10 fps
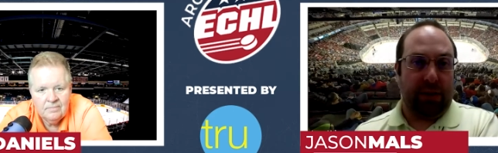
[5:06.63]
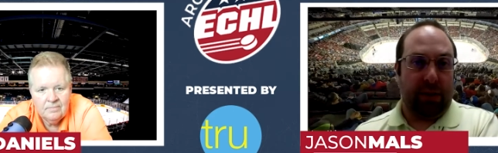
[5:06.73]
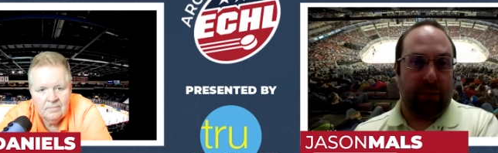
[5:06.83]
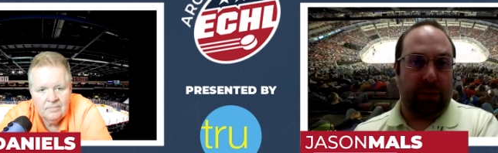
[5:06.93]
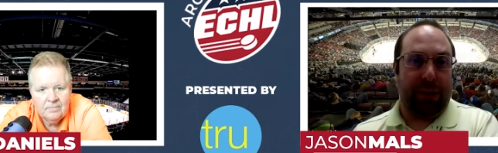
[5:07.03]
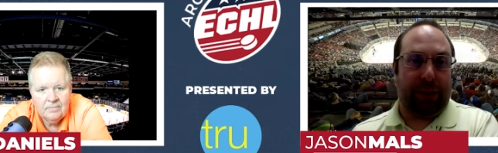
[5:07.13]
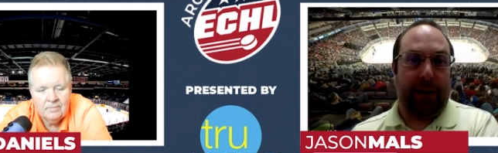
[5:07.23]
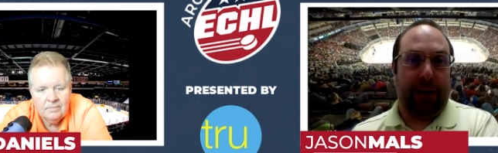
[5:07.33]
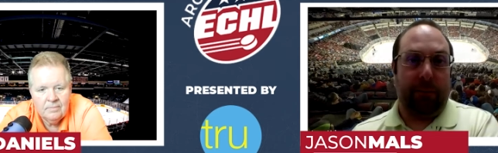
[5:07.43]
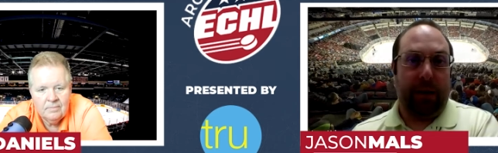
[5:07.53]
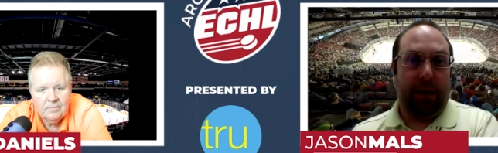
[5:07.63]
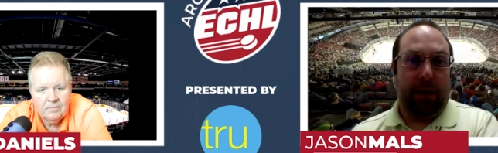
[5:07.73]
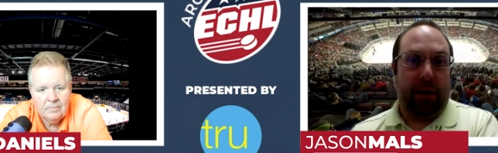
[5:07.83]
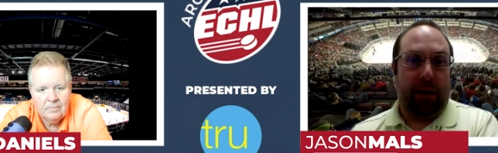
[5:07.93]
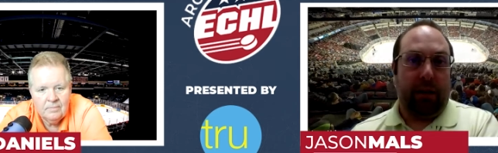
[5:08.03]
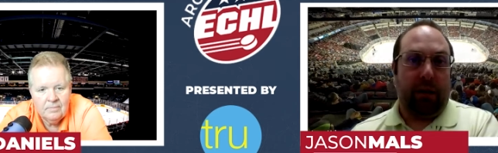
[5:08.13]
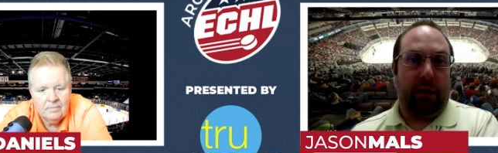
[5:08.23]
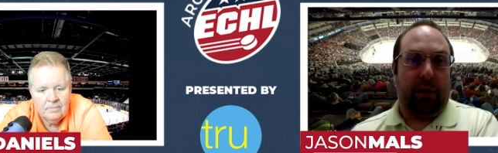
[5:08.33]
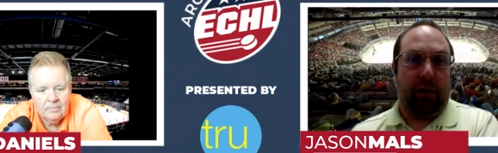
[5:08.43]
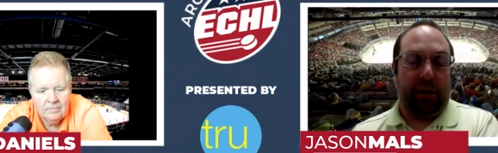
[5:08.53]
Speaker 1: He was picked up
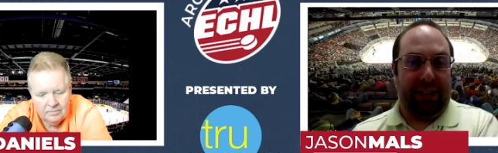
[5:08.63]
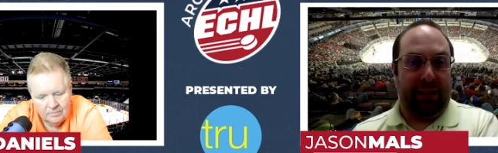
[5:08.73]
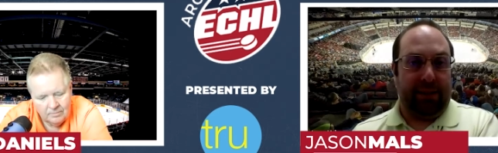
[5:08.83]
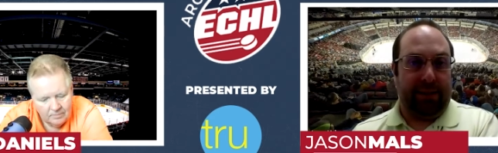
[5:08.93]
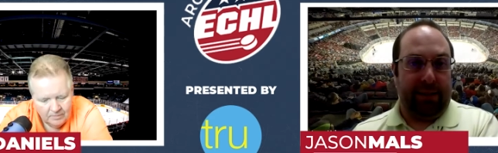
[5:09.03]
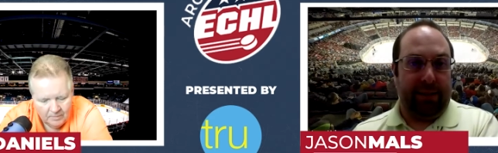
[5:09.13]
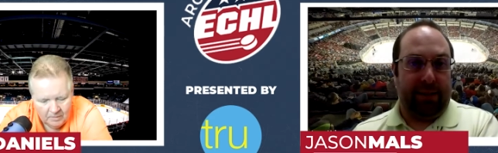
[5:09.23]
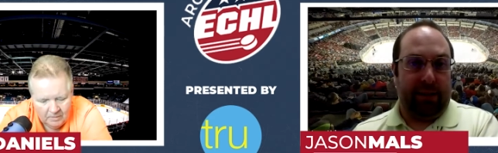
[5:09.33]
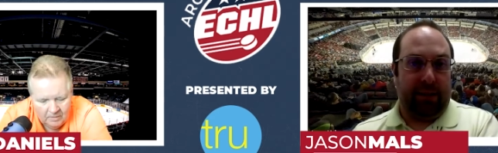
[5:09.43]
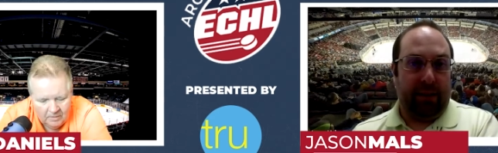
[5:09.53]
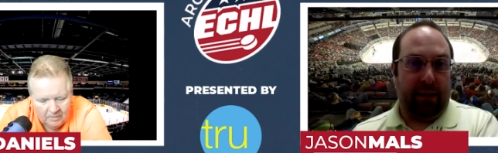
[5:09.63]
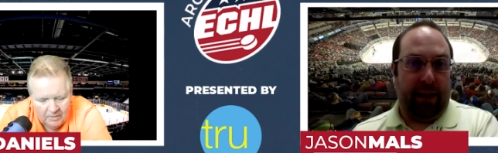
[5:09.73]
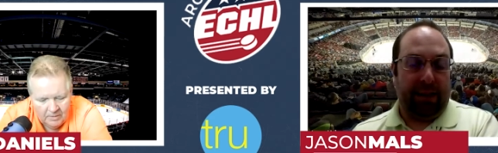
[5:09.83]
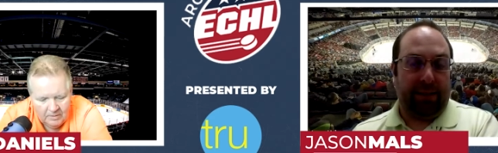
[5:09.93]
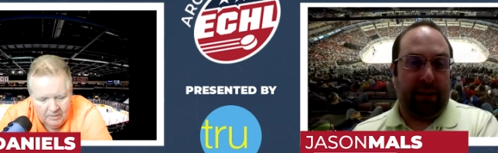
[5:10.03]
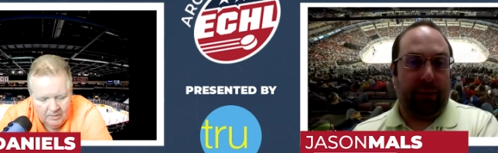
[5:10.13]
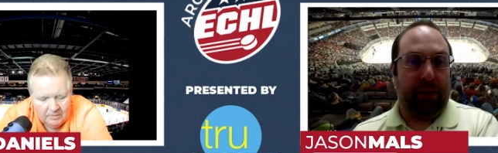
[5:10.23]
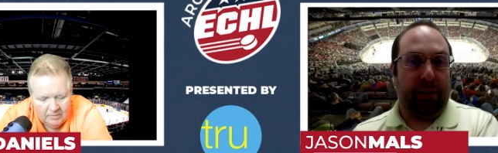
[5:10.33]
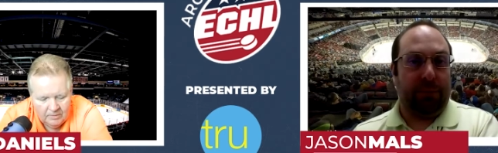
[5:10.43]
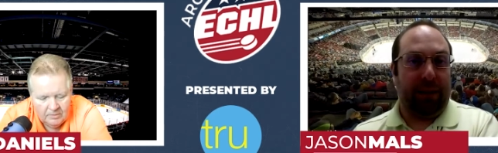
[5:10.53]
early in the season as a
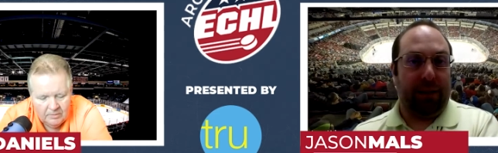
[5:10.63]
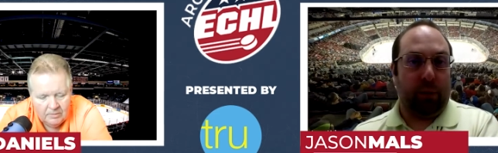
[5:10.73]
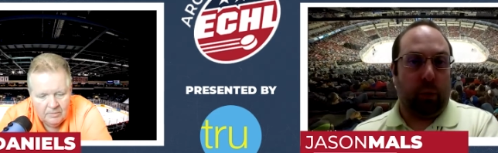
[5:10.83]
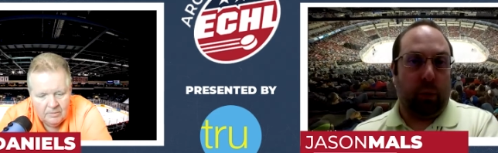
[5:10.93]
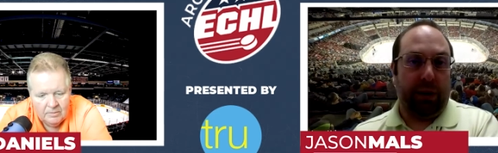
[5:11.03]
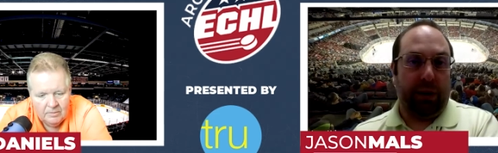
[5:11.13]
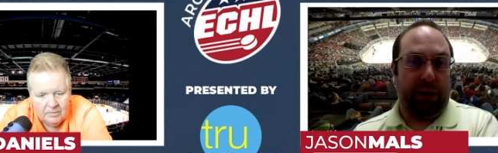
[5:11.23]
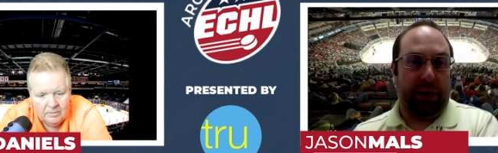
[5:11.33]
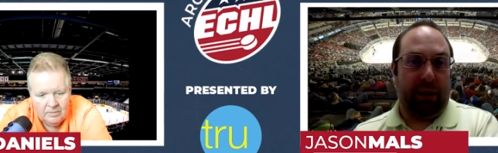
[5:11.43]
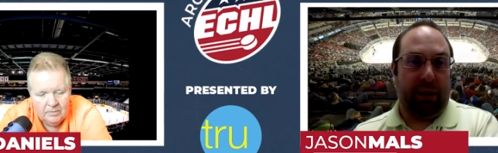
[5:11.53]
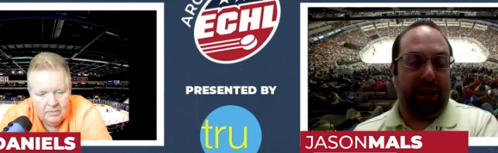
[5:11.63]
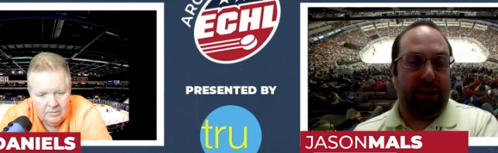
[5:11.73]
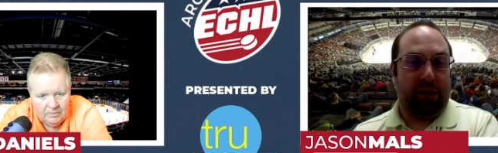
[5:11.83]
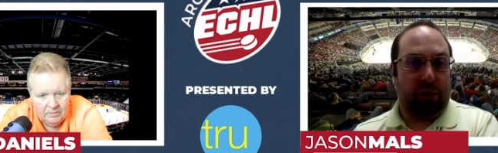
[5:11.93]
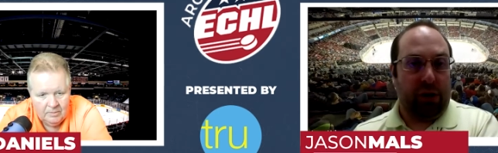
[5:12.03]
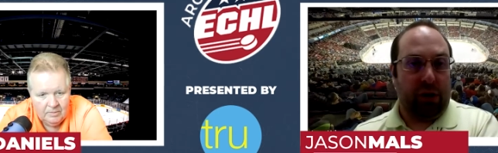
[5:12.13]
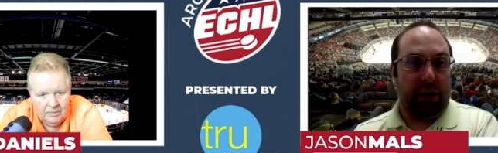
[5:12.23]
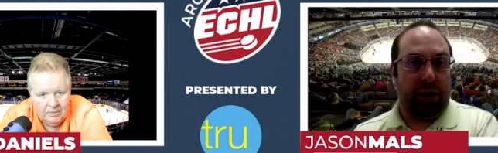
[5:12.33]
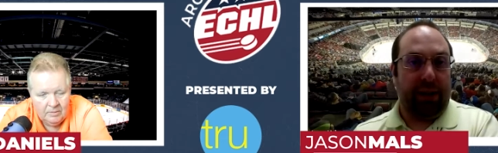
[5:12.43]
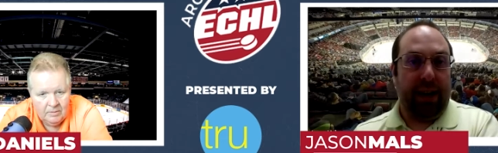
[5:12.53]
defenseman has really come on
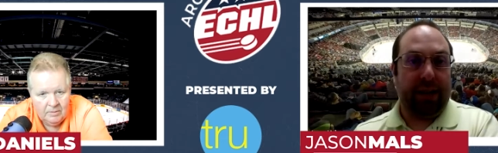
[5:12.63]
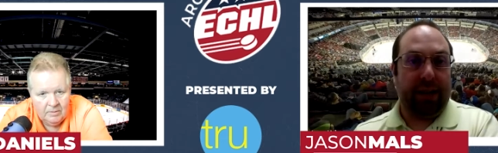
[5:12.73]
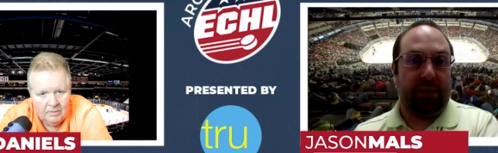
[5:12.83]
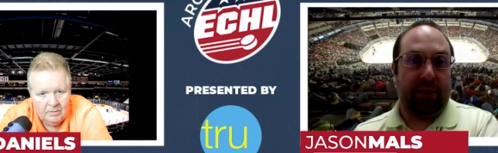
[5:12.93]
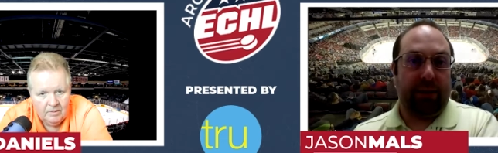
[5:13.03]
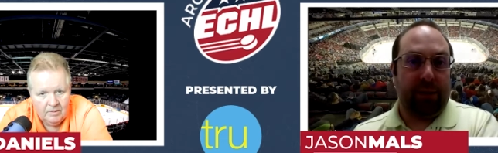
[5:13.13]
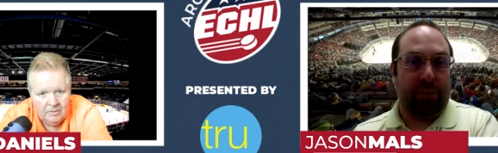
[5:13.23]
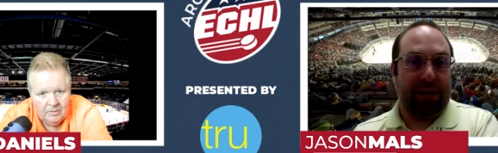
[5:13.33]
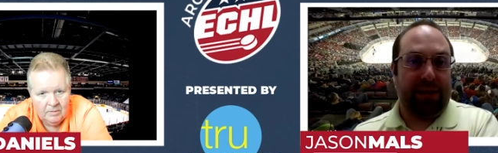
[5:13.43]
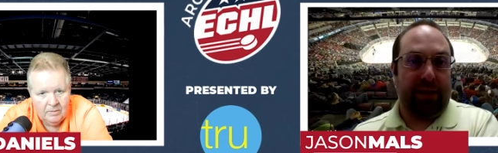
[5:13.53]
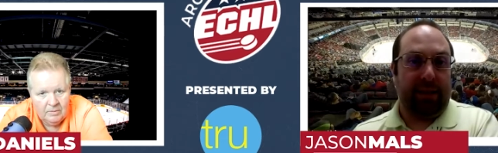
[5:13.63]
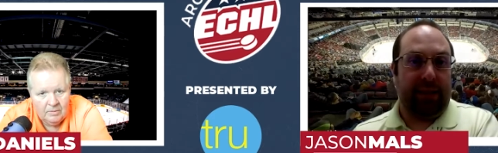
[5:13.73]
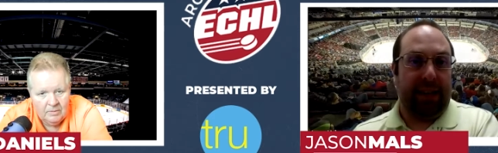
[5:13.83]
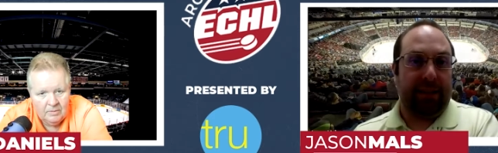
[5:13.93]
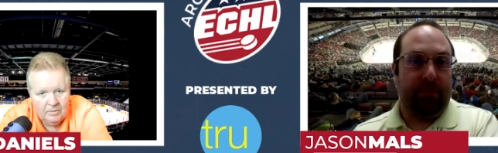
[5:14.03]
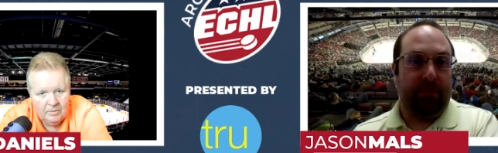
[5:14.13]
strong. He actually has missed the last